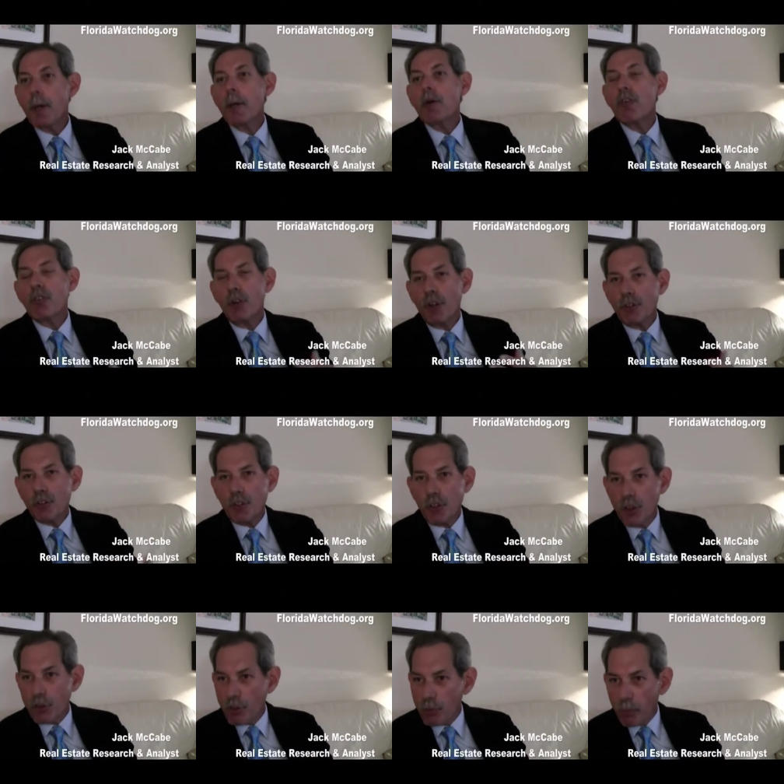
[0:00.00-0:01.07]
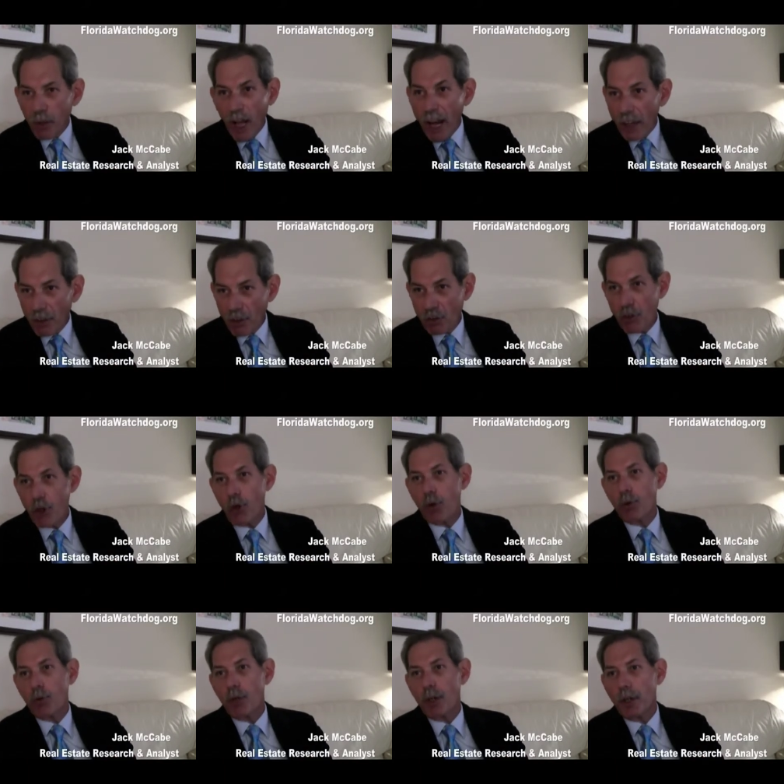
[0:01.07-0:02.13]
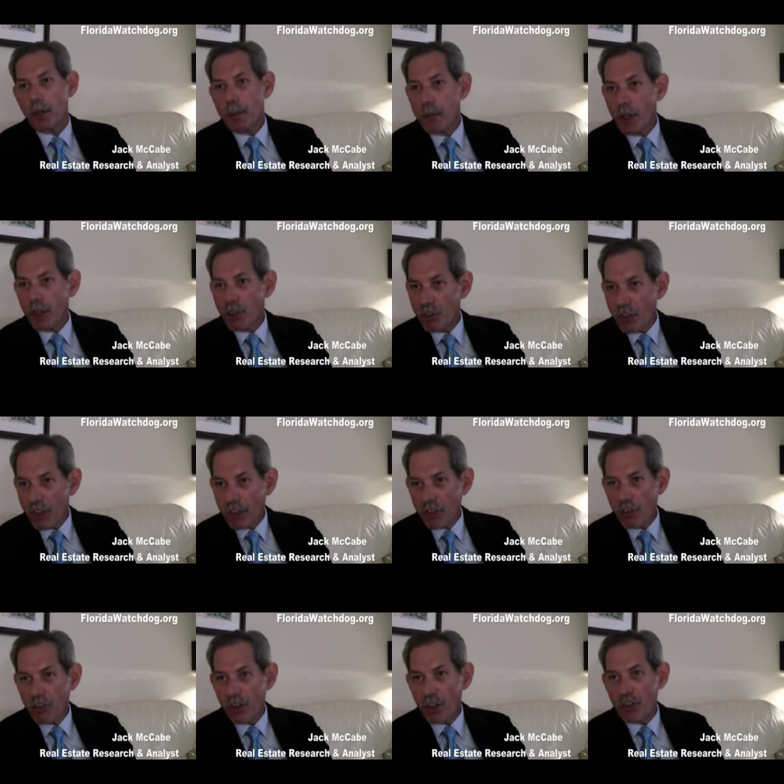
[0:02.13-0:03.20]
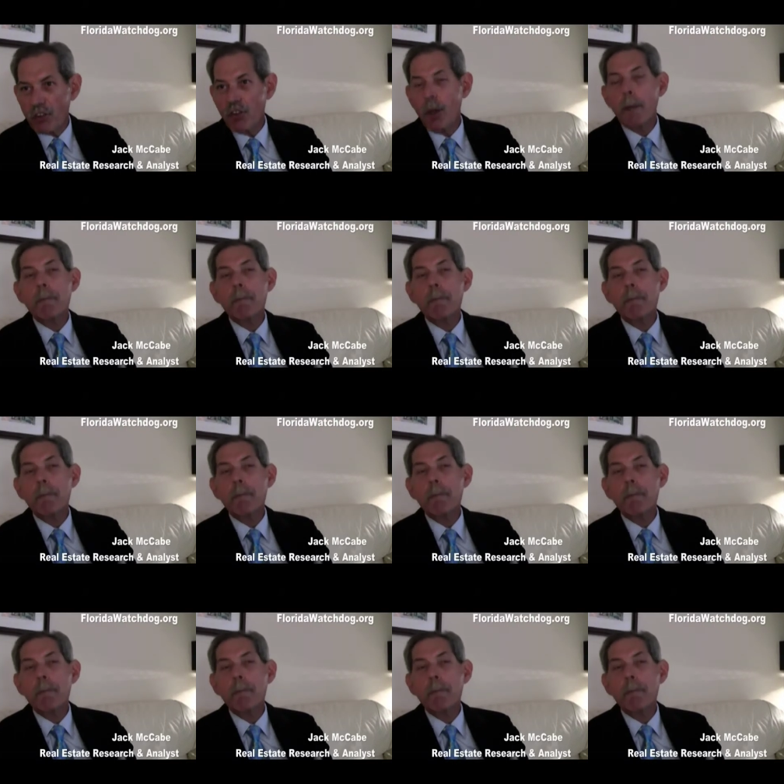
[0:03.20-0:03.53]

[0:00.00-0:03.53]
For instance, Blackstone, one of the biggest hedge funds,